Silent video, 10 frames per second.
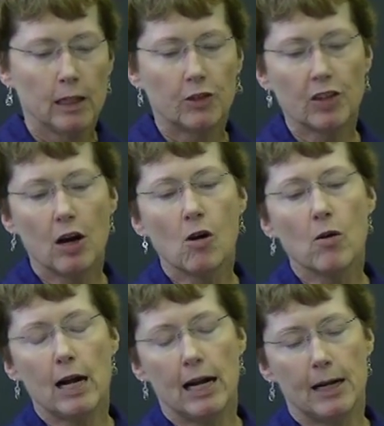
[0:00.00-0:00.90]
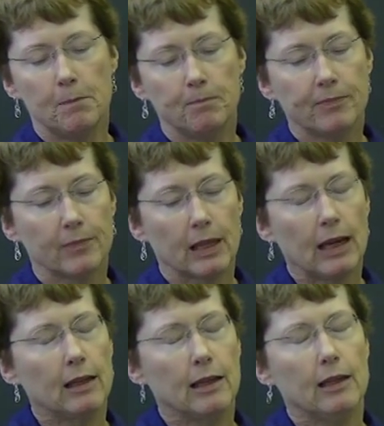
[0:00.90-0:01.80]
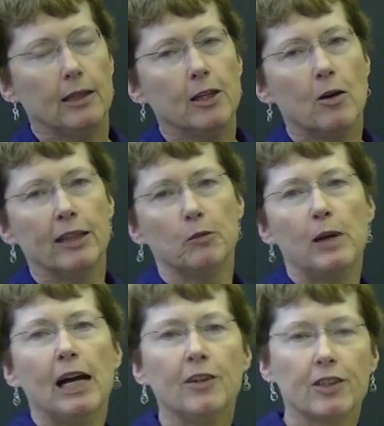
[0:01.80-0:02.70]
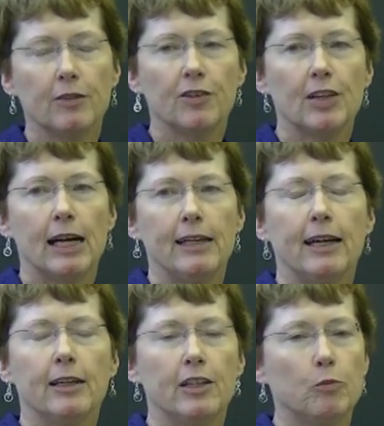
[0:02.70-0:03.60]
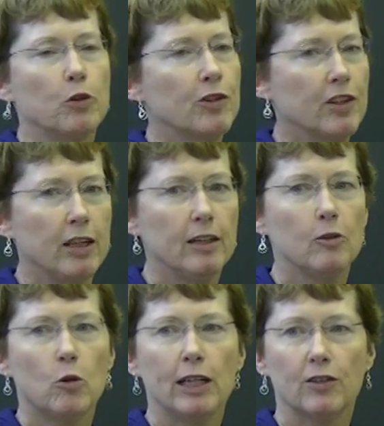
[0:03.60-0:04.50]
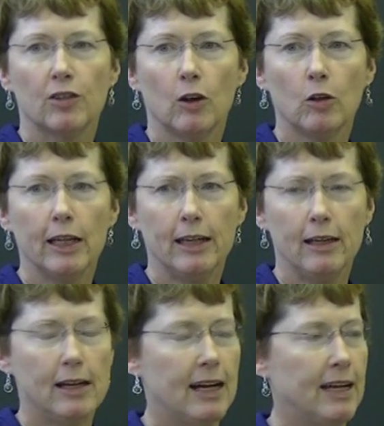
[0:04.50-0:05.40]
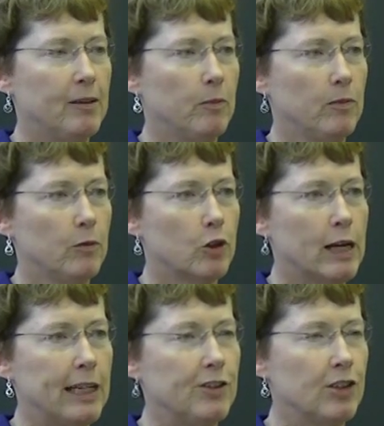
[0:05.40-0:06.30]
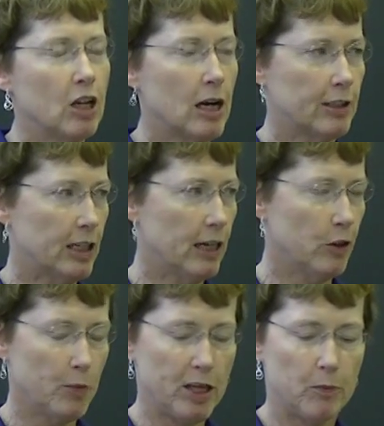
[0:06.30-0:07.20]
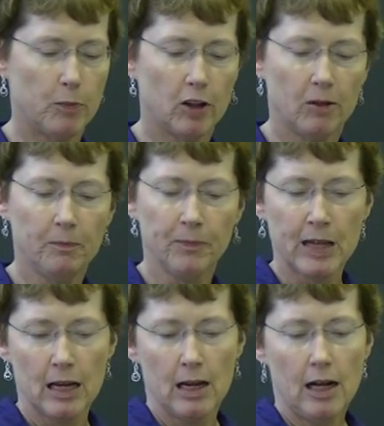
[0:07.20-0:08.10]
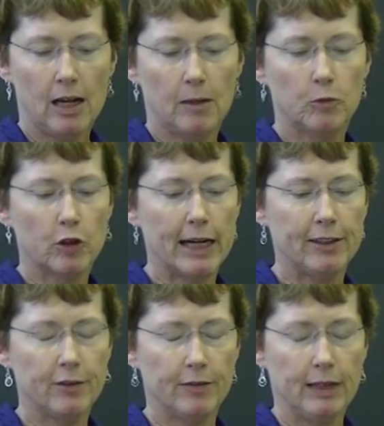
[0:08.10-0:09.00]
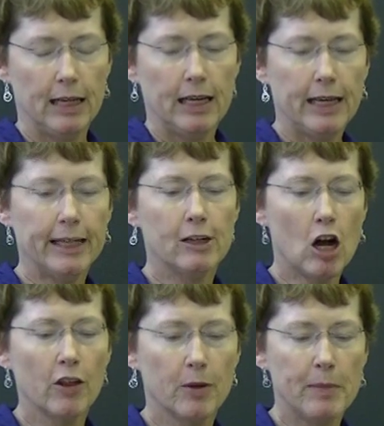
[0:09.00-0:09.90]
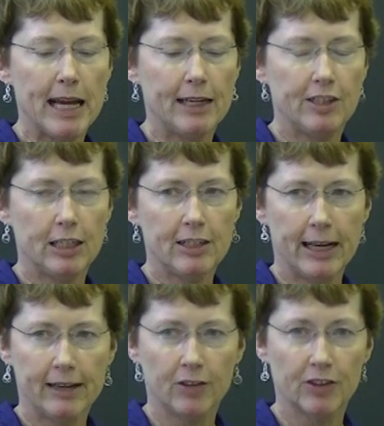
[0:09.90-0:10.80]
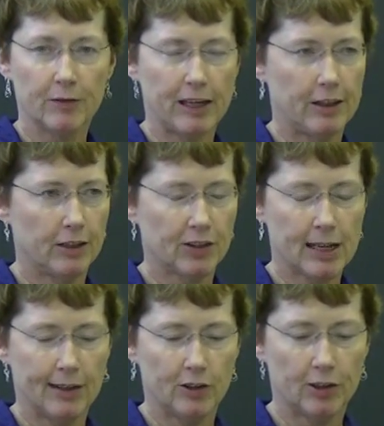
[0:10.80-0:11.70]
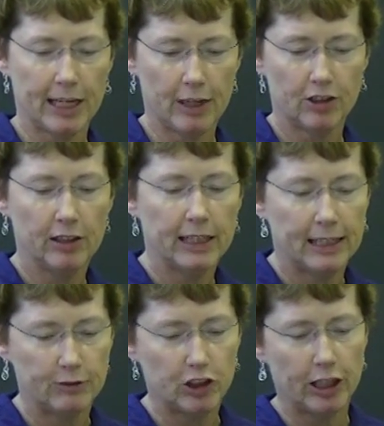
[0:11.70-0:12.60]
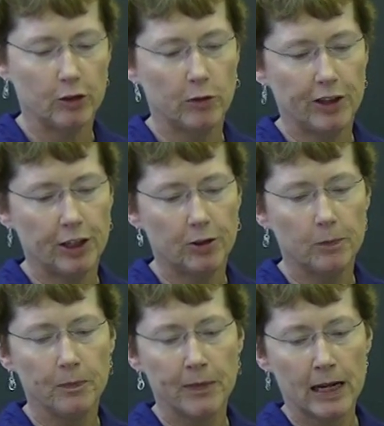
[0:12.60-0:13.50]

So. Um, you know, on the positive side, I did proceed quite slowly. I tried to talk to other people um, tried to hit all the main details of ethics consultation that I've shared with you.